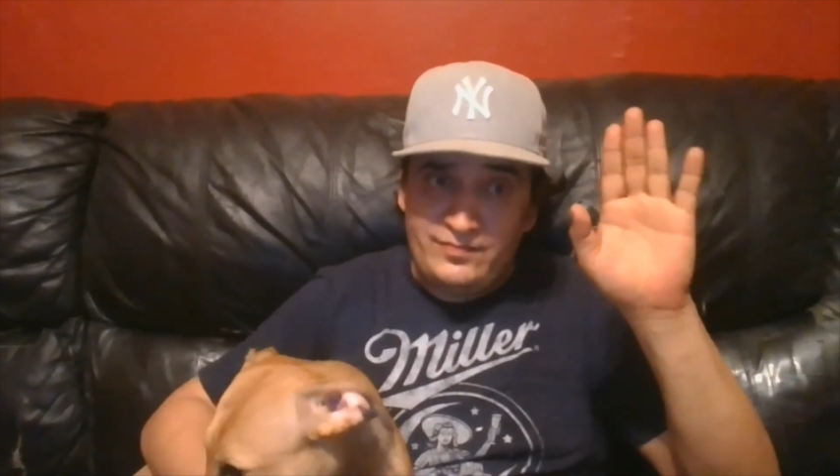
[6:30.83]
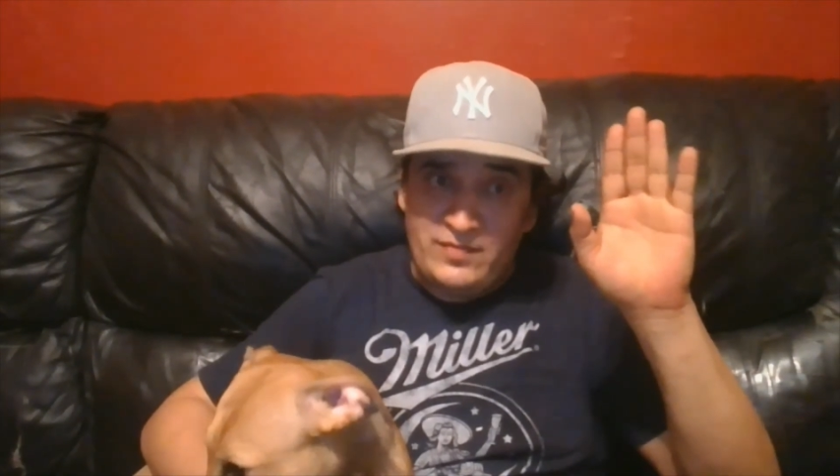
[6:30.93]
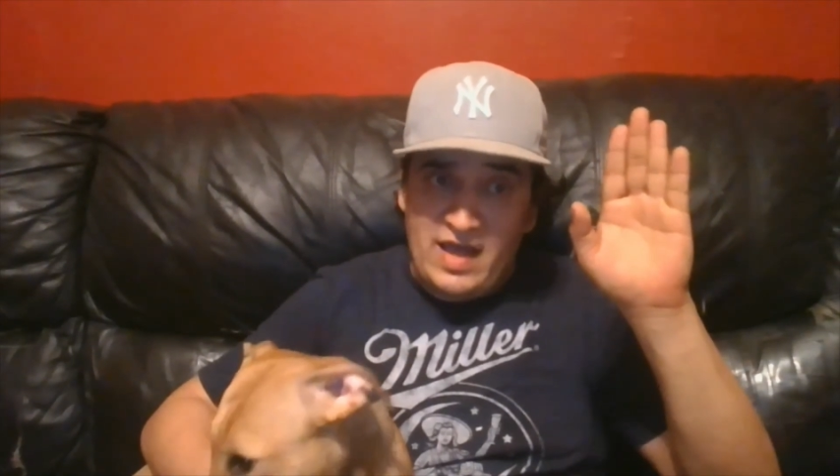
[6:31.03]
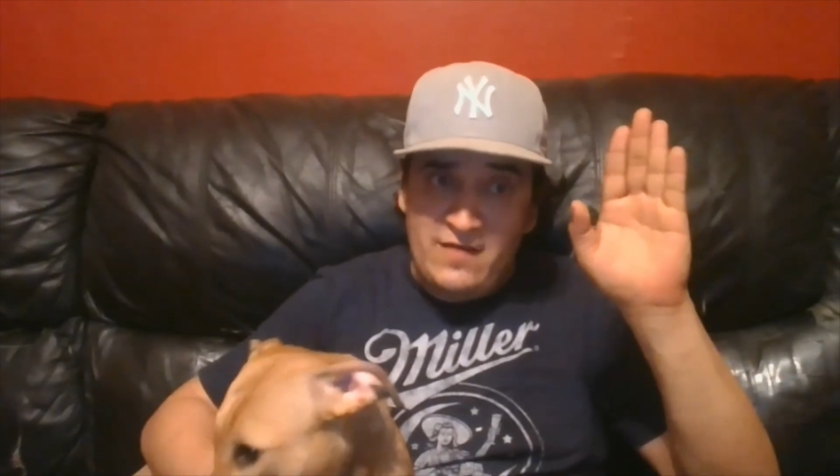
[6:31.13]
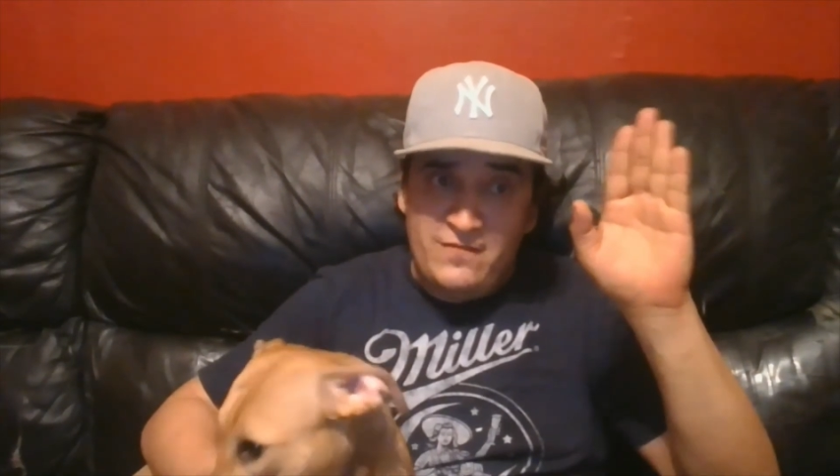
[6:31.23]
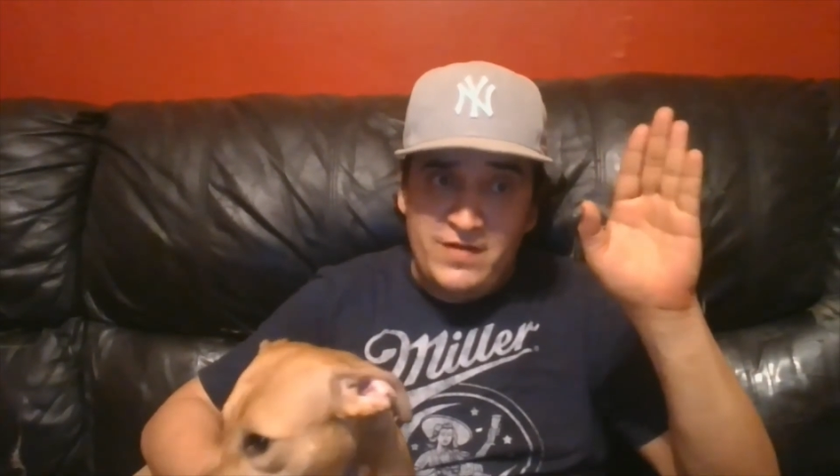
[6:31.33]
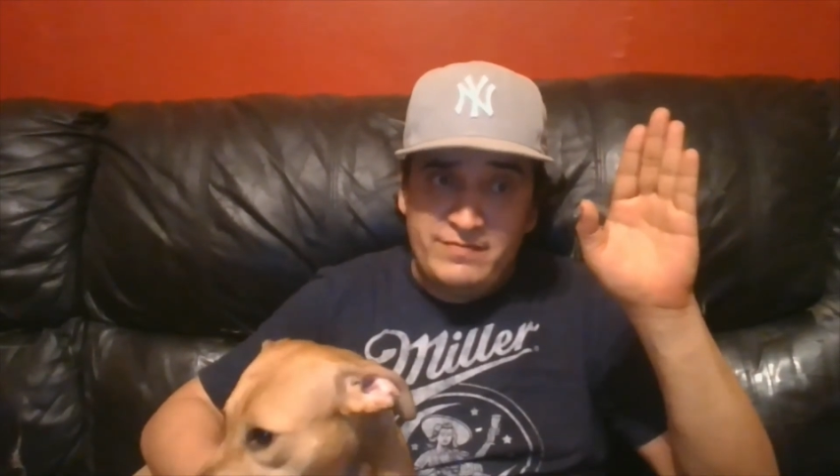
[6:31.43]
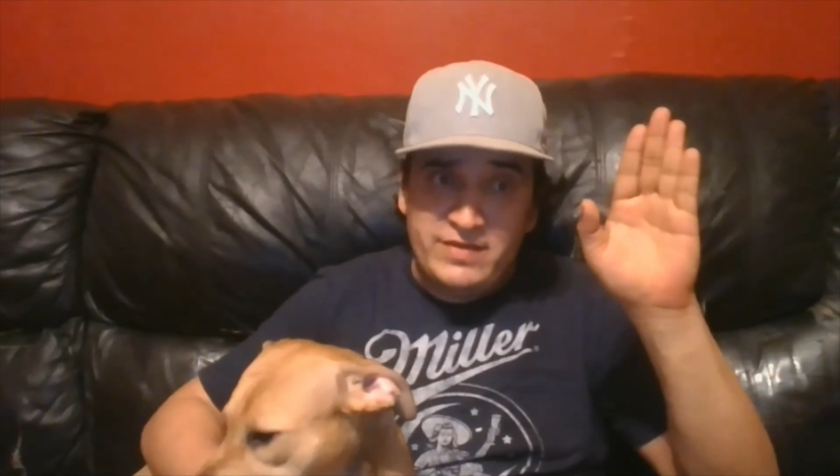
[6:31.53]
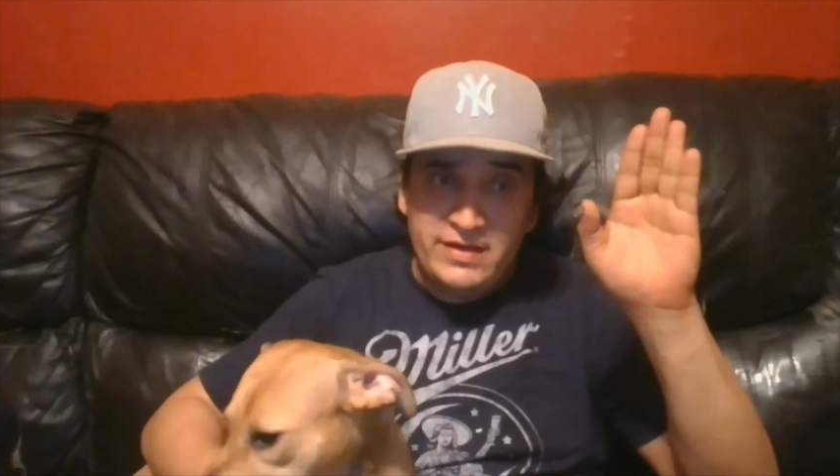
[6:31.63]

I fibbed.